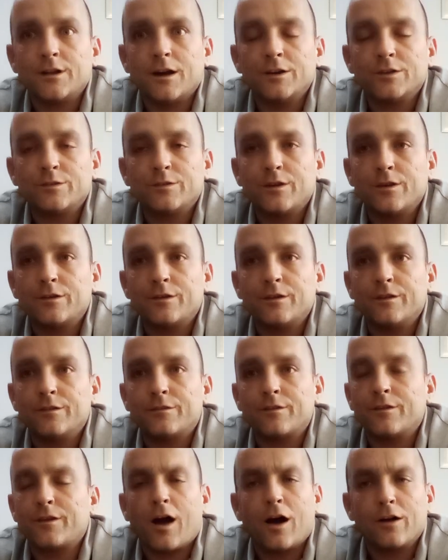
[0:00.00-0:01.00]
Like,
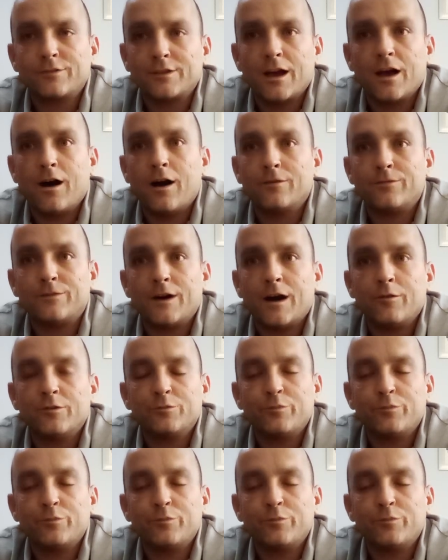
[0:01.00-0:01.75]
I say half hour,